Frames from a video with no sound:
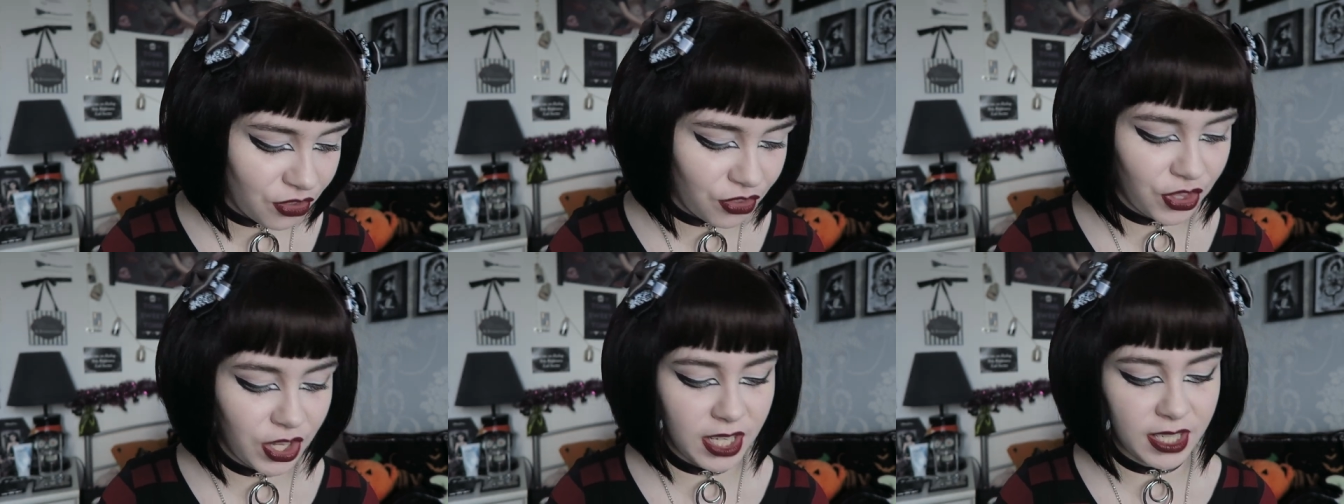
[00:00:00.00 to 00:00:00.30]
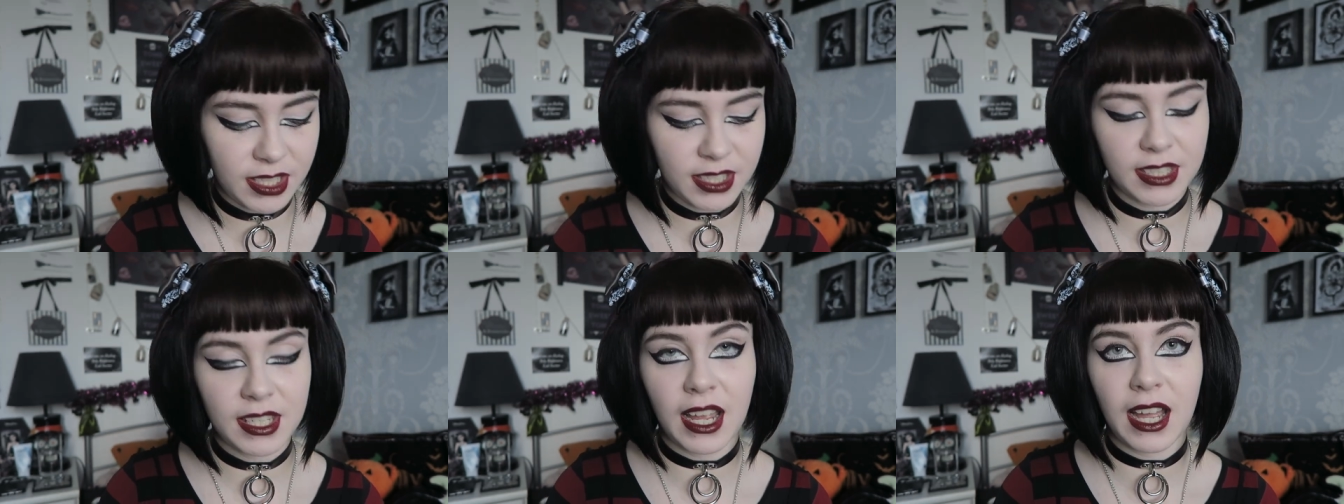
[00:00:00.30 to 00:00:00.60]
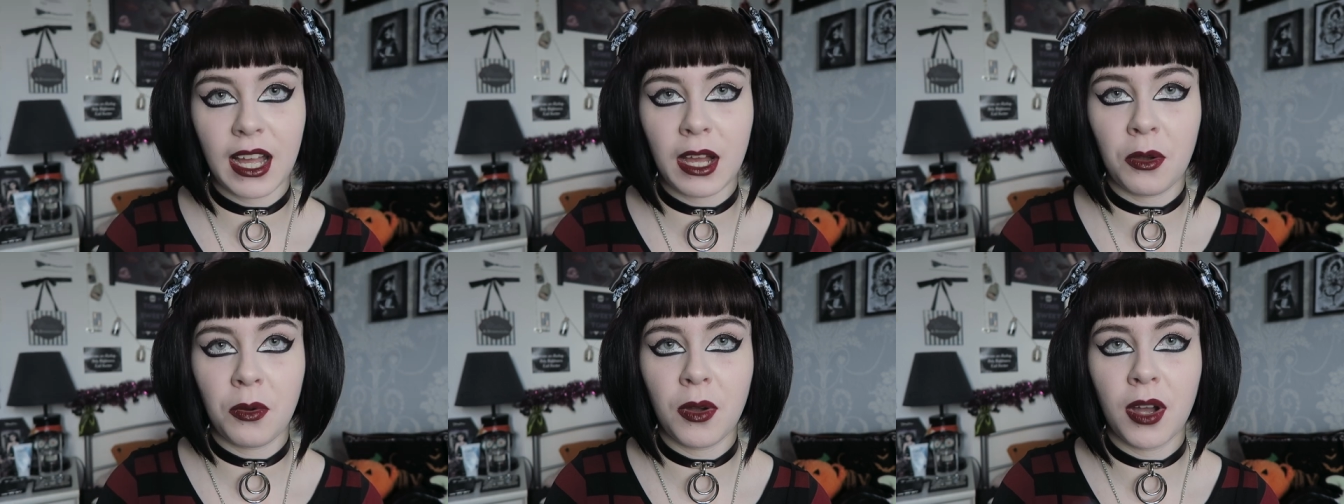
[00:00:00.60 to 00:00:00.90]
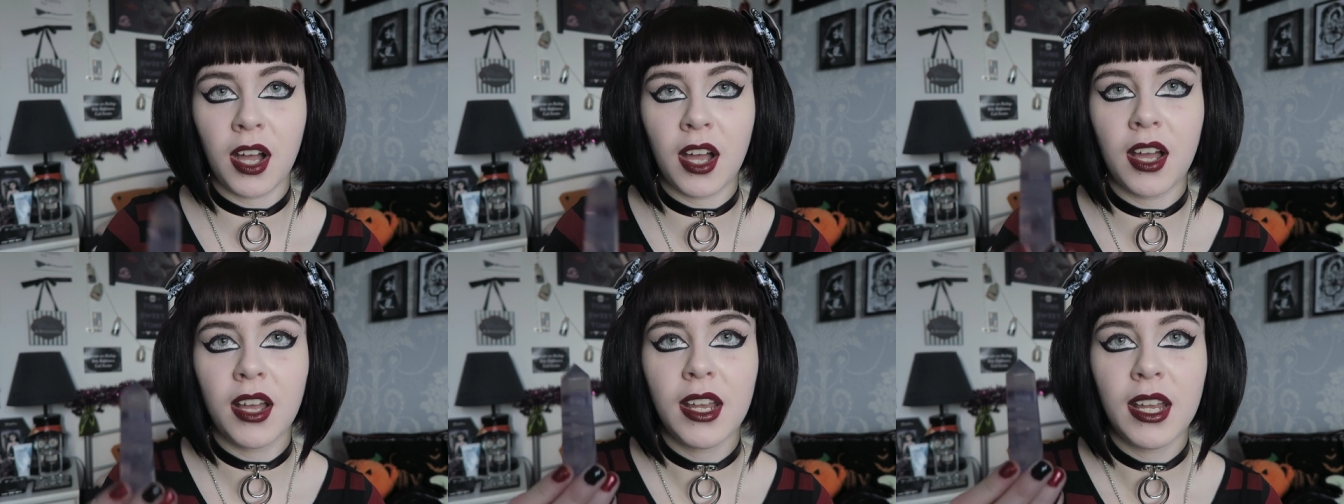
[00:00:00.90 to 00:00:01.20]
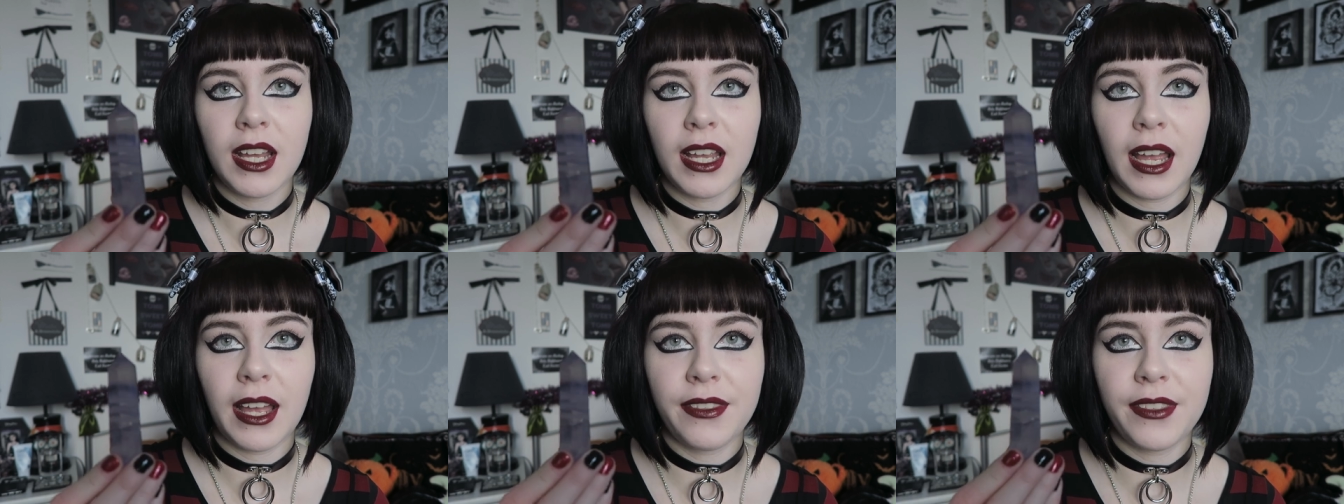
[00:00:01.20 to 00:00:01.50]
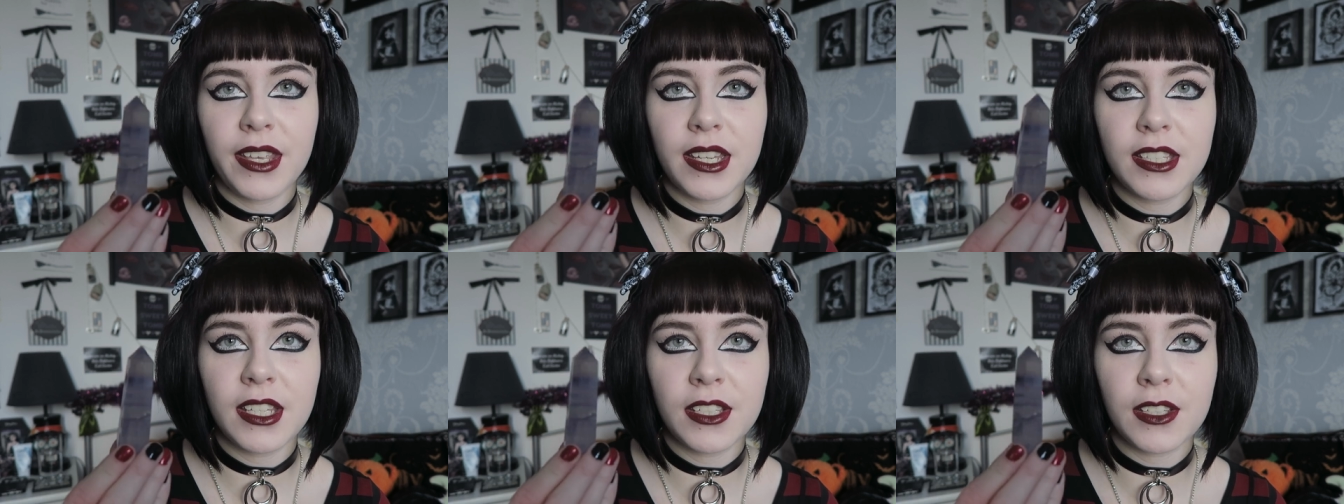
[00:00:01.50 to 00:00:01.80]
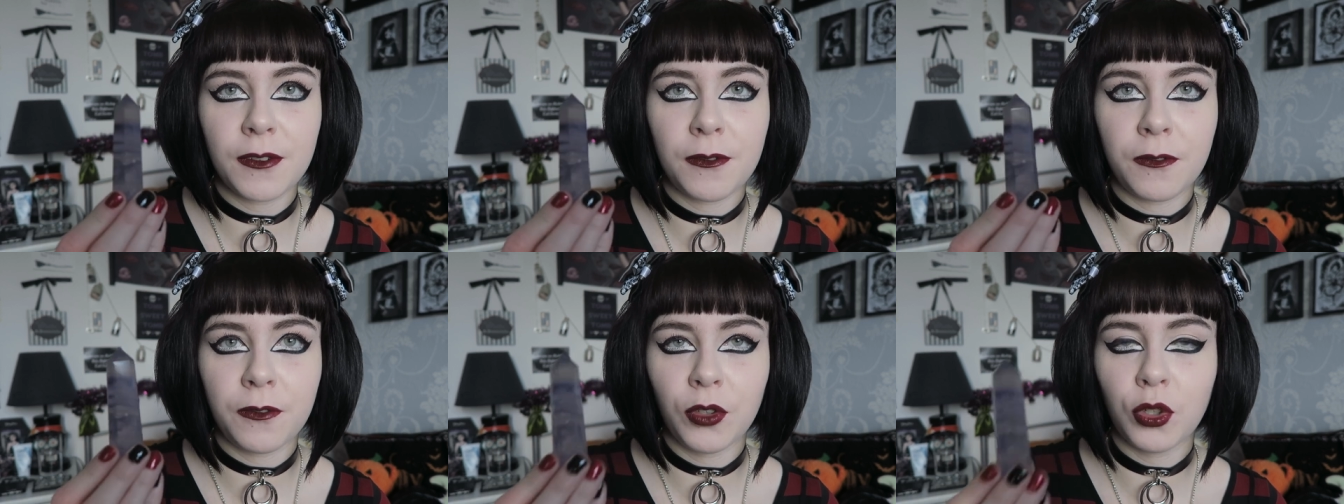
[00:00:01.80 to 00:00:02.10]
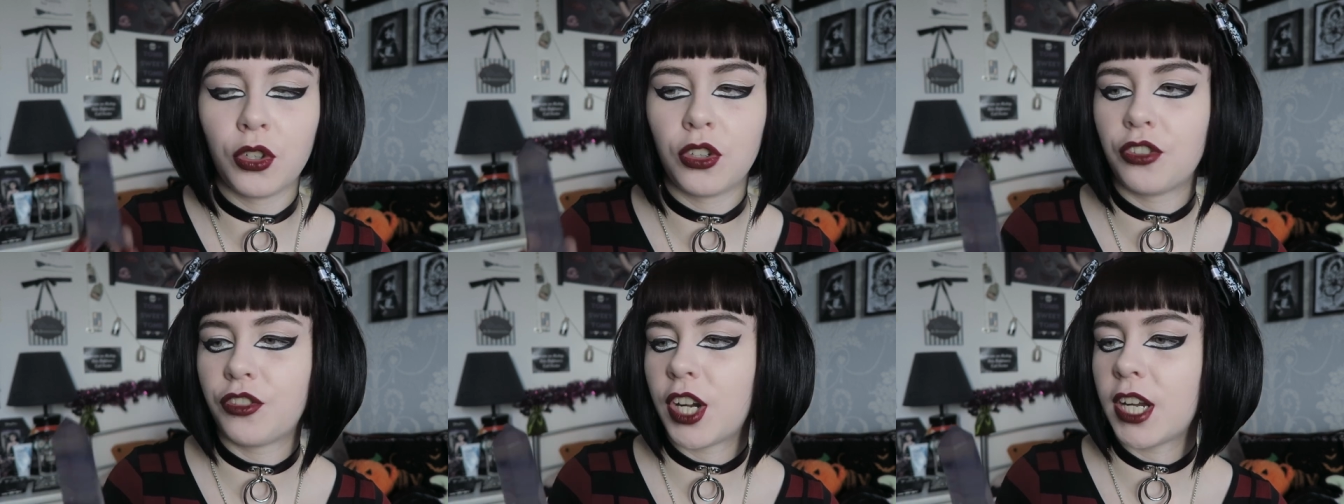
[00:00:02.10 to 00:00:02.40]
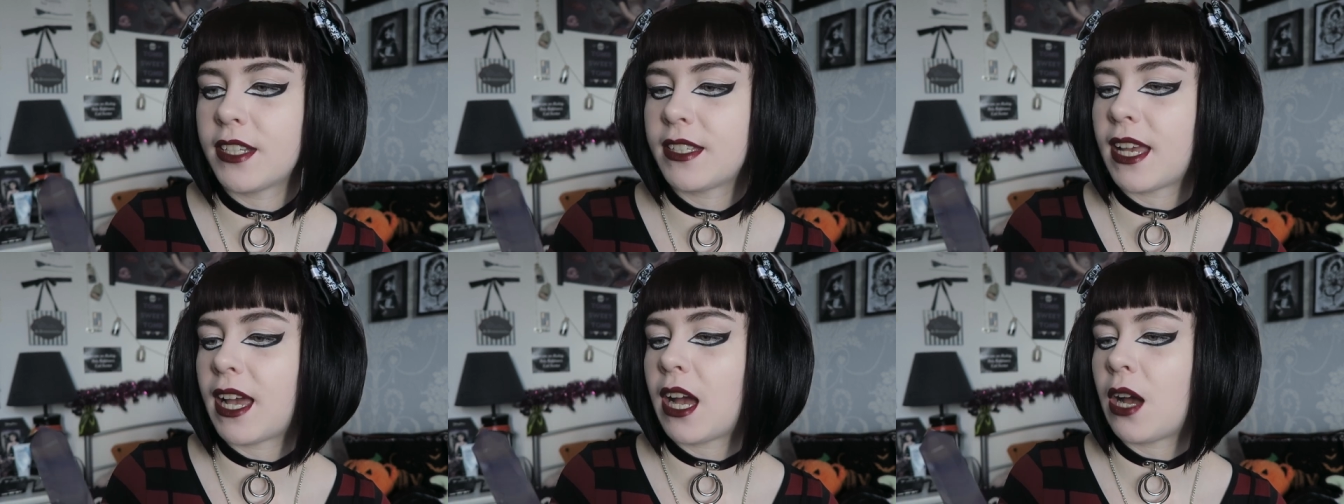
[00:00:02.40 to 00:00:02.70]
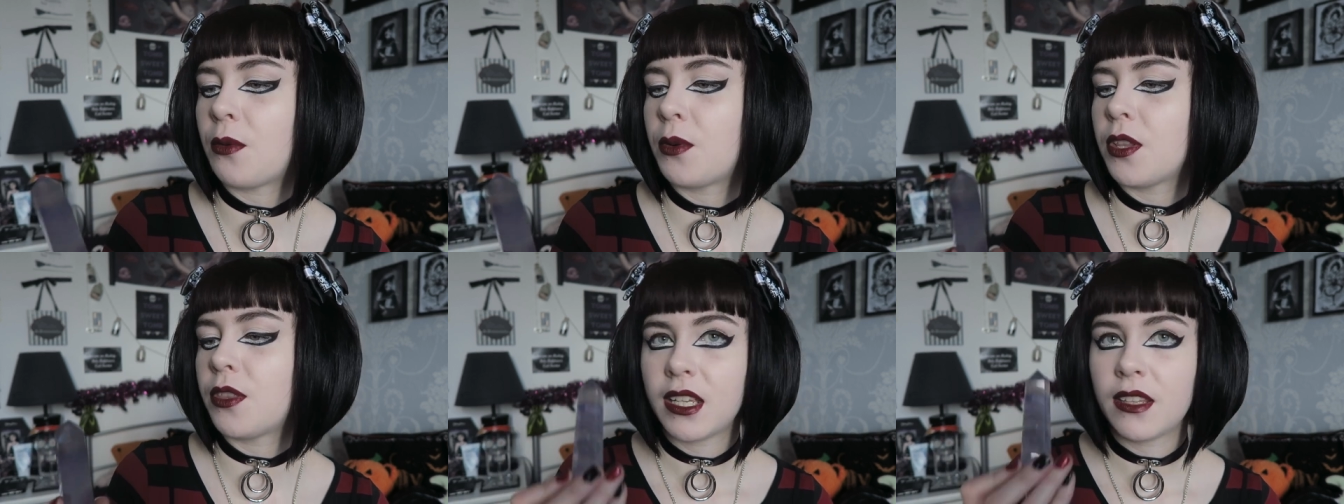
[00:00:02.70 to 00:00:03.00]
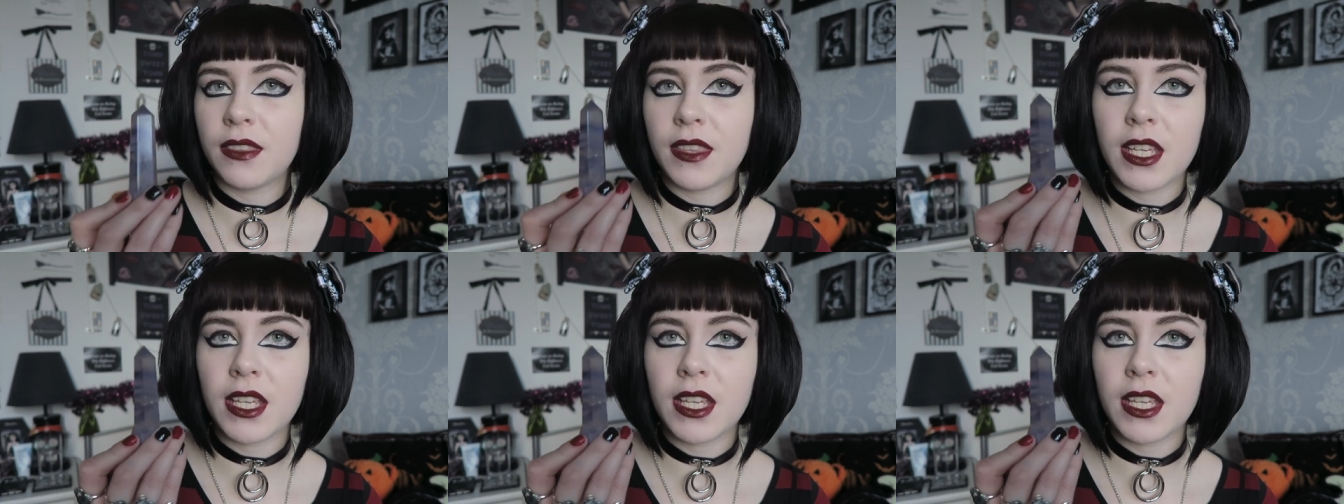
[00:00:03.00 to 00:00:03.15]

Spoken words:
this tower, and this is a fluorite tower.